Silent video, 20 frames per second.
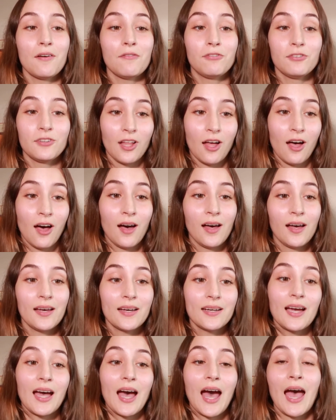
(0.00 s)

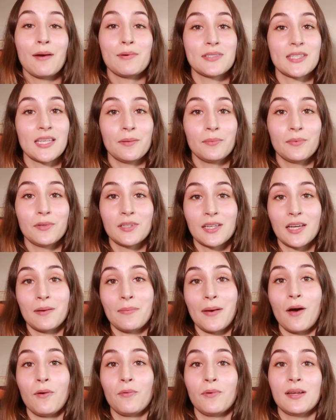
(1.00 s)
vlog, I was able to come
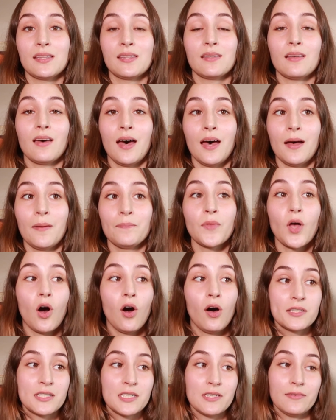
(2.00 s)
out with
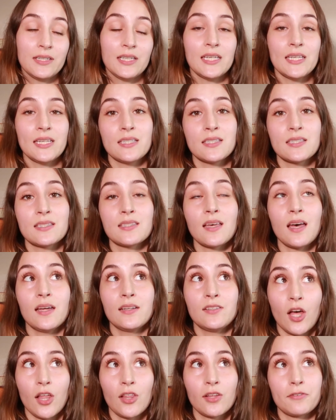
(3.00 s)
all DVDs
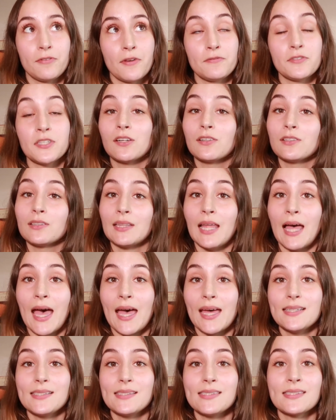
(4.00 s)
$1.50 or
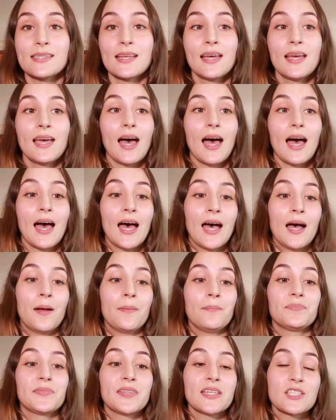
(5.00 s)
less.
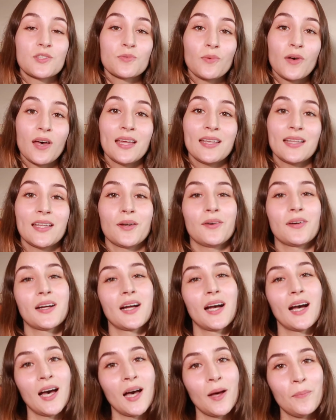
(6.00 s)
This one, there were a
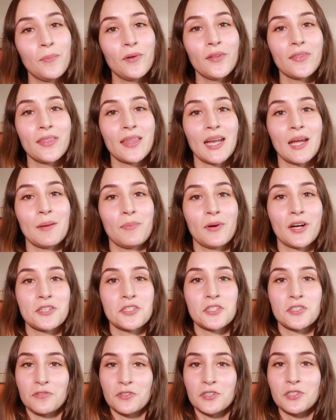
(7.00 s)
couple that I
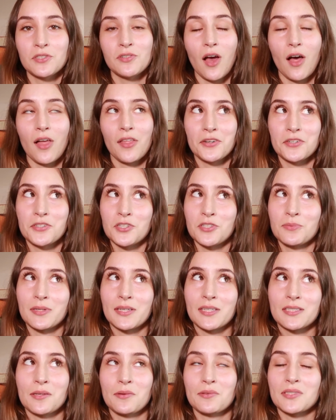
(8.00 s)
purchased for $2 just
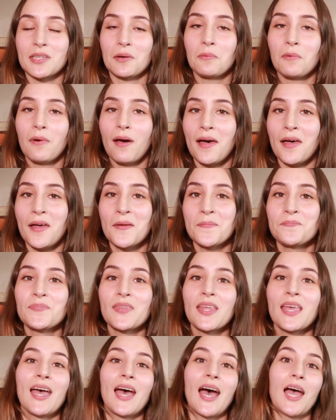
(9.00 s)
because I was like, well,
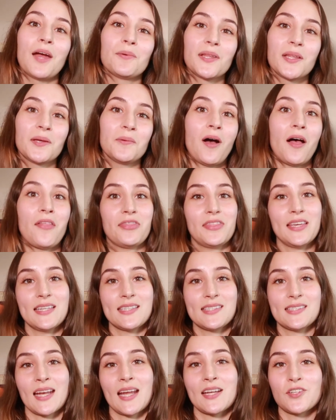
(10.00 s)
I really want
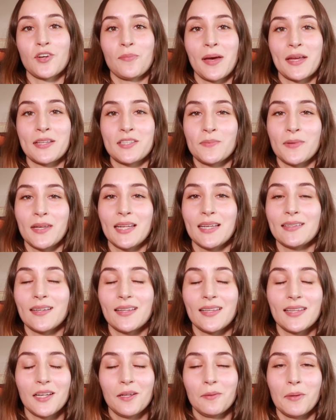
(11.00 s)
these and I don't mind spending a
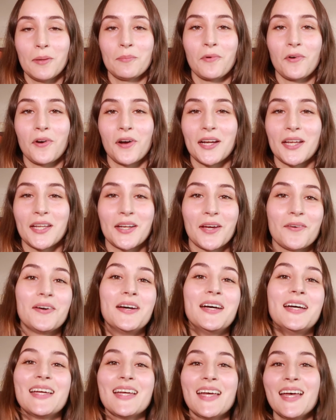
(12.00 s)
little bit more,
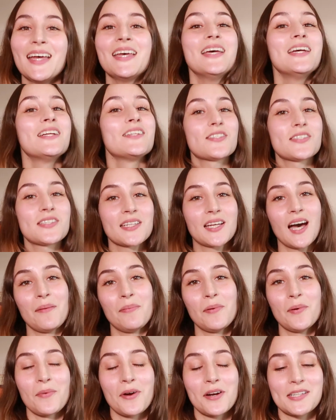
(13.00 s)
just a
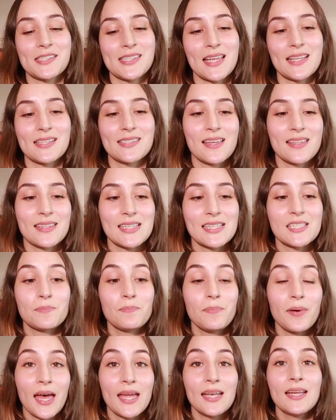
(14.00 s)
couple more cents on these.
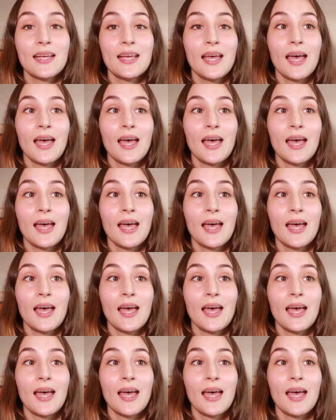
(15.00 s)
But